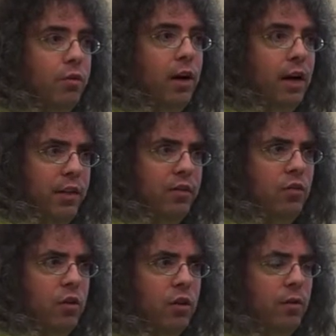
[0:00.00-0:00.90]
That's a
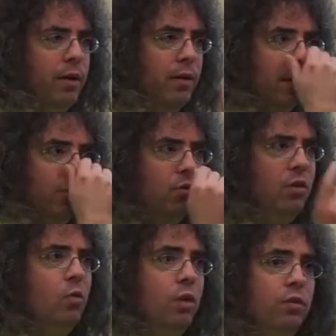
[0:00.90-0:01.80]
turnaround. I was
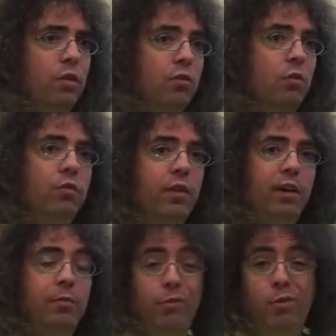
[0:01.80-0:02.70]
doing 1, 6, 2,
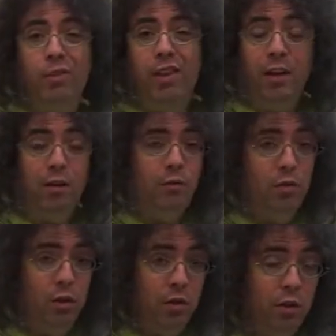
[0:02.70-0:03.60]
5 before that. I don't know if
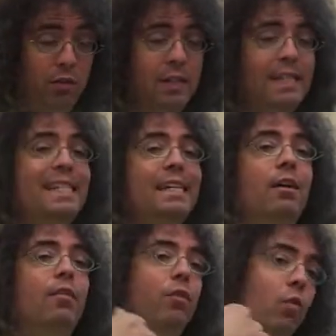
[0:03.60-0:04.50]
you noticed,
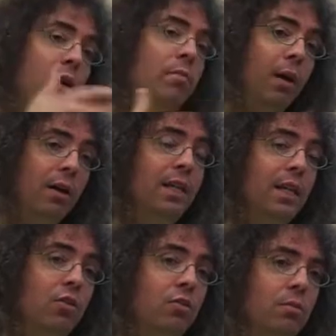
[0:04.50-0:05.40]
for 1 bar
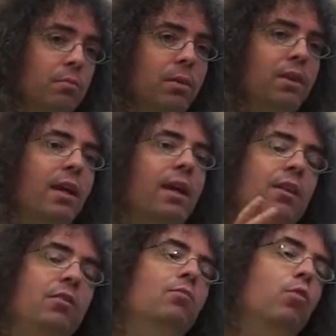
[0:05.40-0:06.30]
each. But then
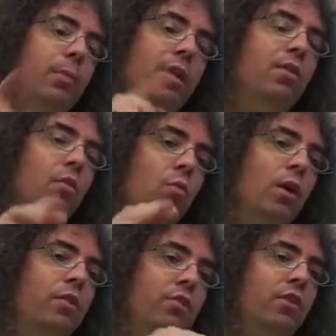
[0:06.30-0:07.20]
I repeated the
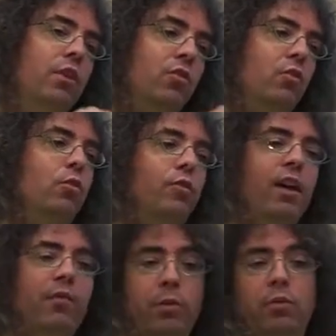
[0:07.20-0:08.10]
1, 6, 2,
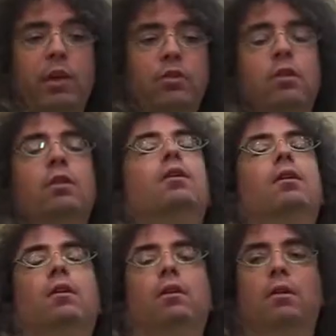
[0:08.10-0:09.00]
5 progression
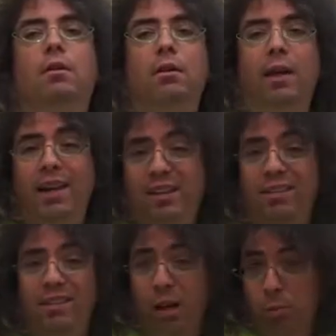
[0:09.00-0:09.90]

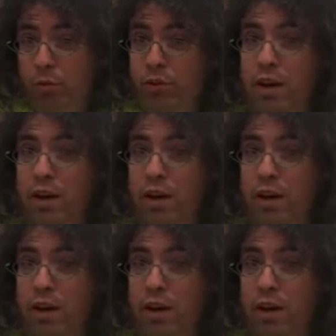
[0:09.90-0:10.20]
at double